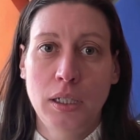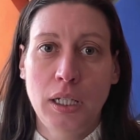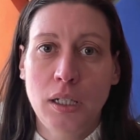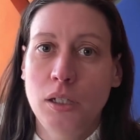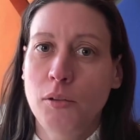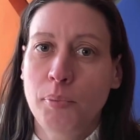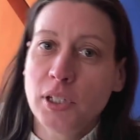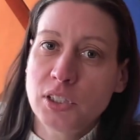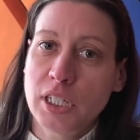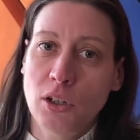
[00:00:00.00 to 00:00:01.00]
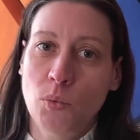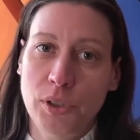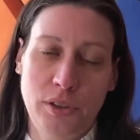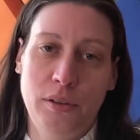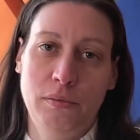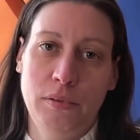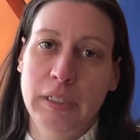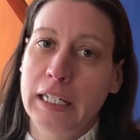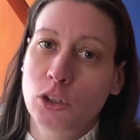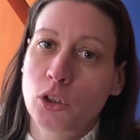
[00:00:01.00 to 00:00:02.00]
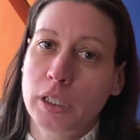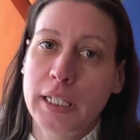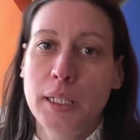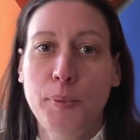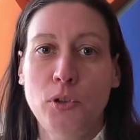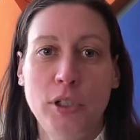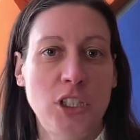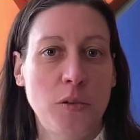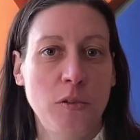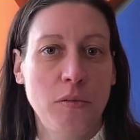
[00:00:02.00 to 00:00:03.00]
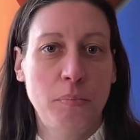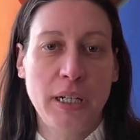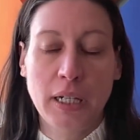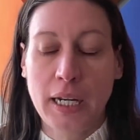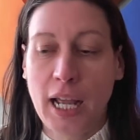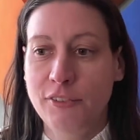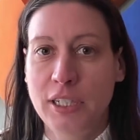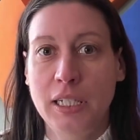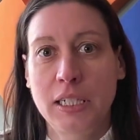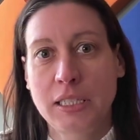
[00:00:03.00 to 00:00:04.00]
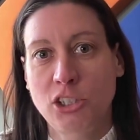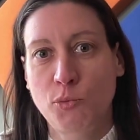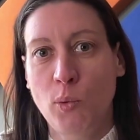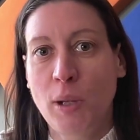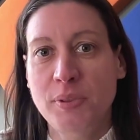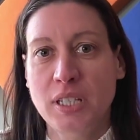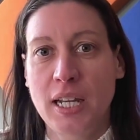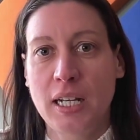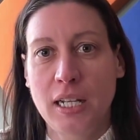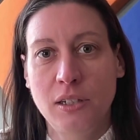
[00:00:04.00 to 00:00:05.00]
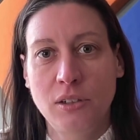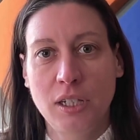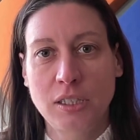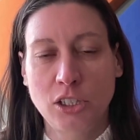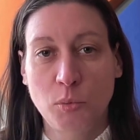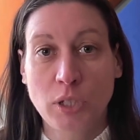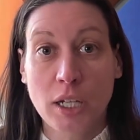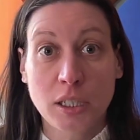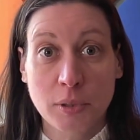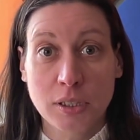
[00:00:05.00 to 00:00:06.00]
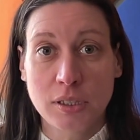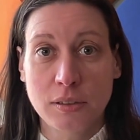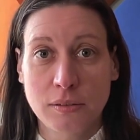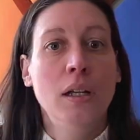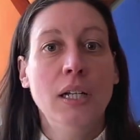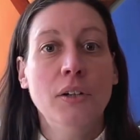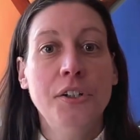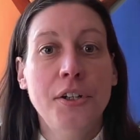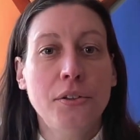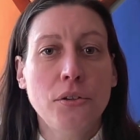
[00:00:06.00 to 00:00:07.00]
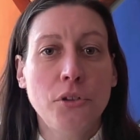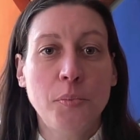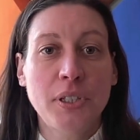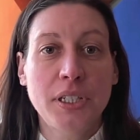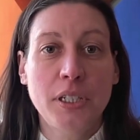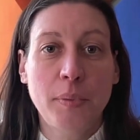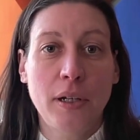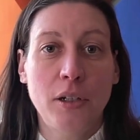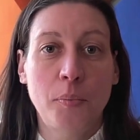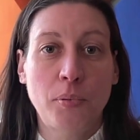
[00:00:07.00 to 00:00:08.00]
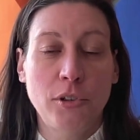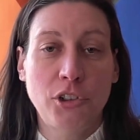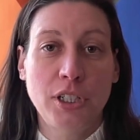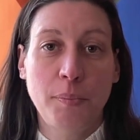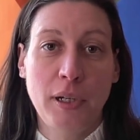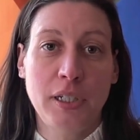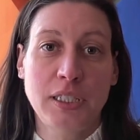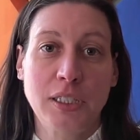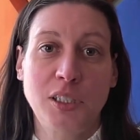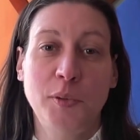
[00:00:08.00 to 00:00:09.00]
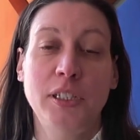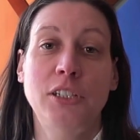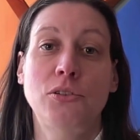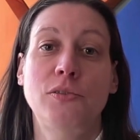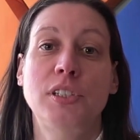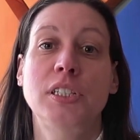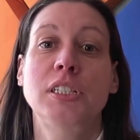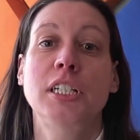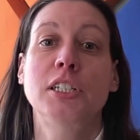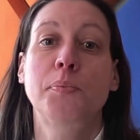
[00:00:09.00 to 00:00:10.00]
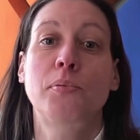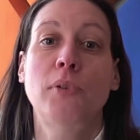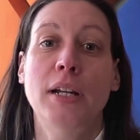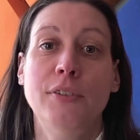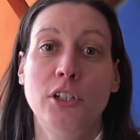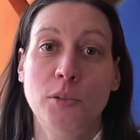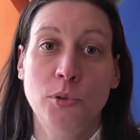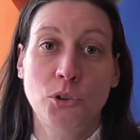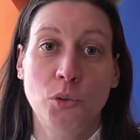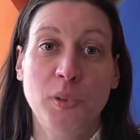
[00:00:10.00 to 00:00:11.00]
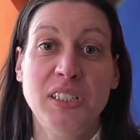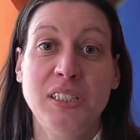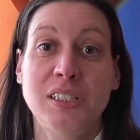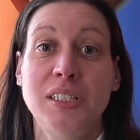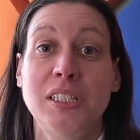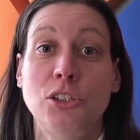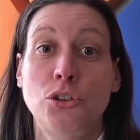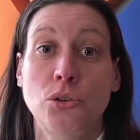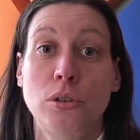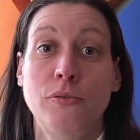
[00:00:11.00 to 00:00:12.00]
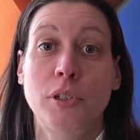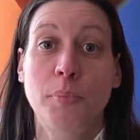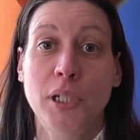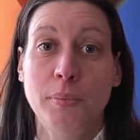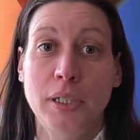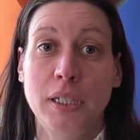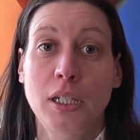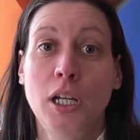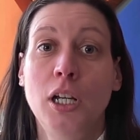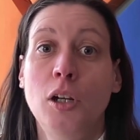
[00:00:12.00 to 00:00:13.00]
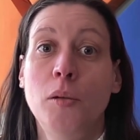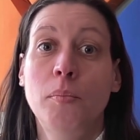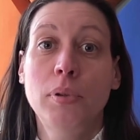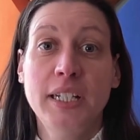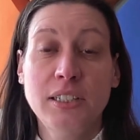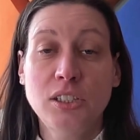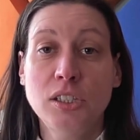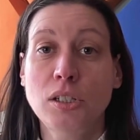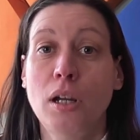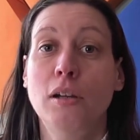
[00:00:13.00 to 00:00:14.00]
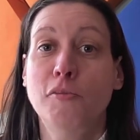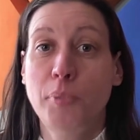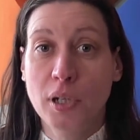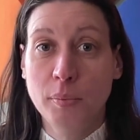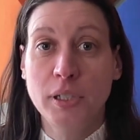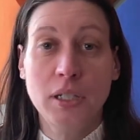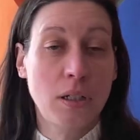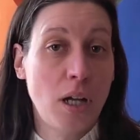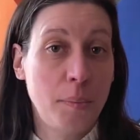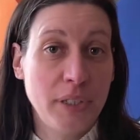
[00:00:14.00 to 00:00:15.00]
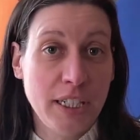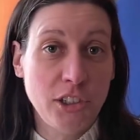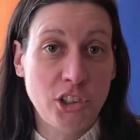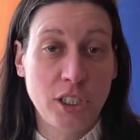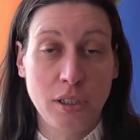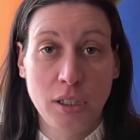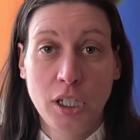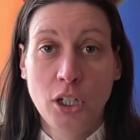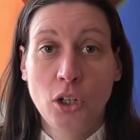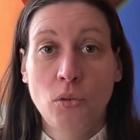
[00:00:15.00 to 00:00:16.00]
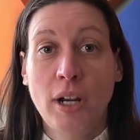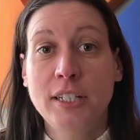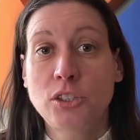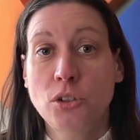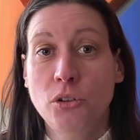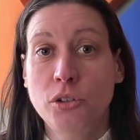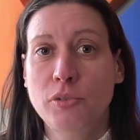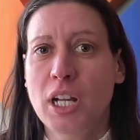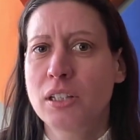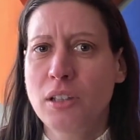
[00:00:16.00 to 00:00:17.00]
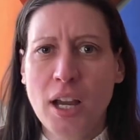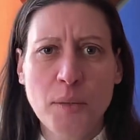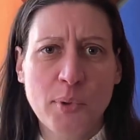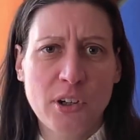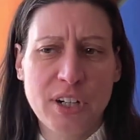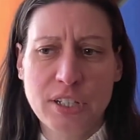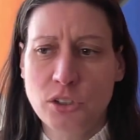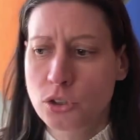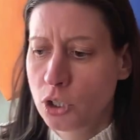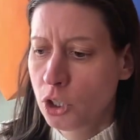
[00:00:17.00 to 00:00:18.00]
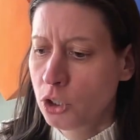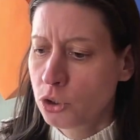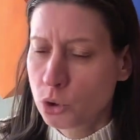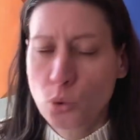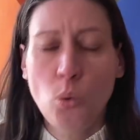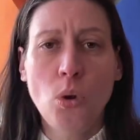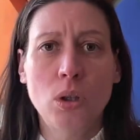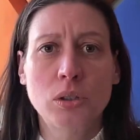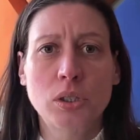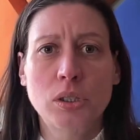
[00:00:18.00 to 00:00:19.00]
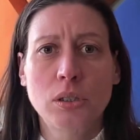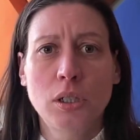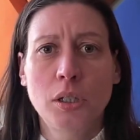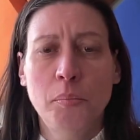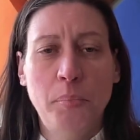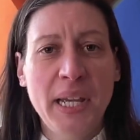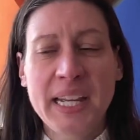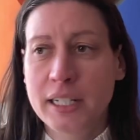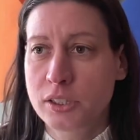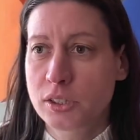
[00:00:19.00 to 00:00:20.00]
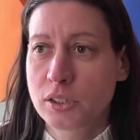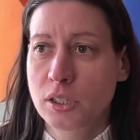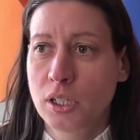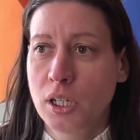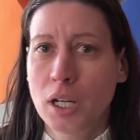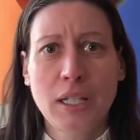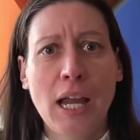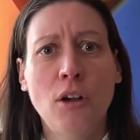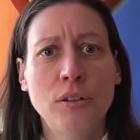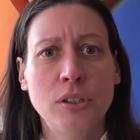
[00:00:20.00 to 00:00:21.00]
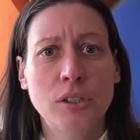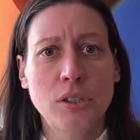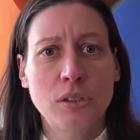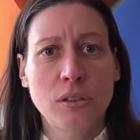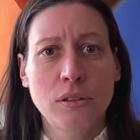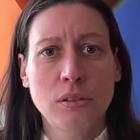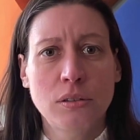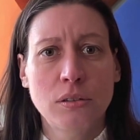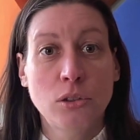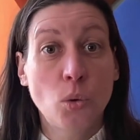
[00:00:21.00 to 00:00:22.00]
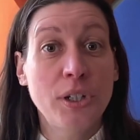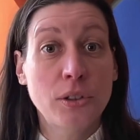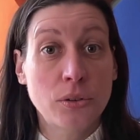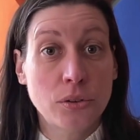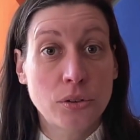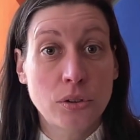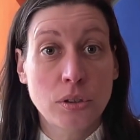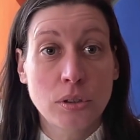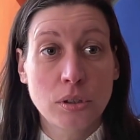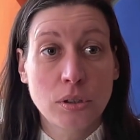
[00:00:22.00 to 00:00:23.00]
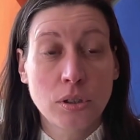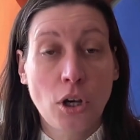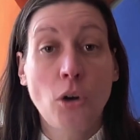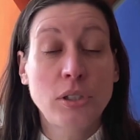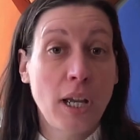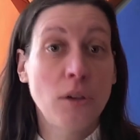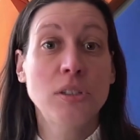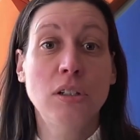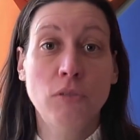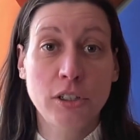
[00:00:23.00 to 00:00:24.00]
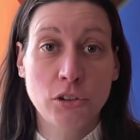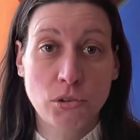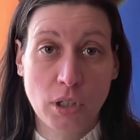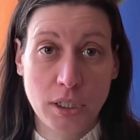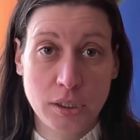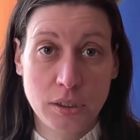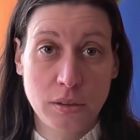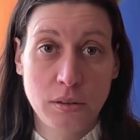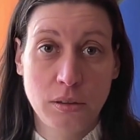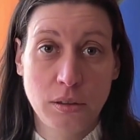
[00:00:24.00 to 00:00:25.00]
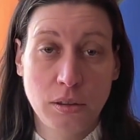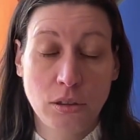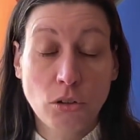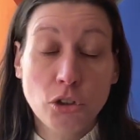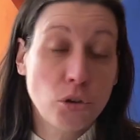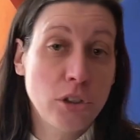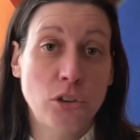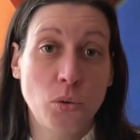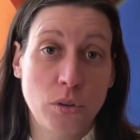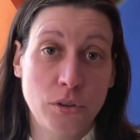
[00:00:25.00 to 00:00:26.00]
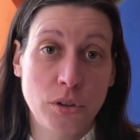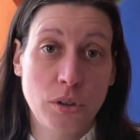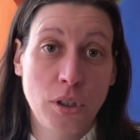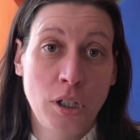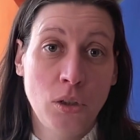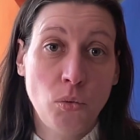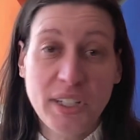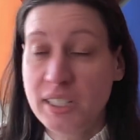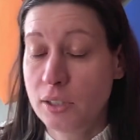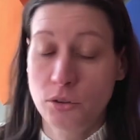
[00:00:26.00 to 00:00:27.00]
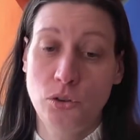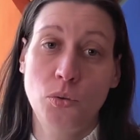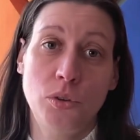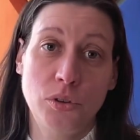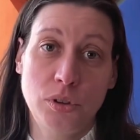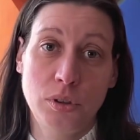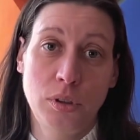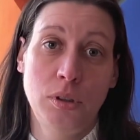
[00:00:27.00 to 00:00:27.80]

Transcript: And plus, they don't want to look like hypocrites by not having an accessible website and accessible documents. Now, another group to think about approaching about accessibility services is private commercial businesses that serve the public, places of public accommodation, right? So you've got libraries, schools, banks, accountants, lawyers, hotels and restaurants, grocery stores, retail stores,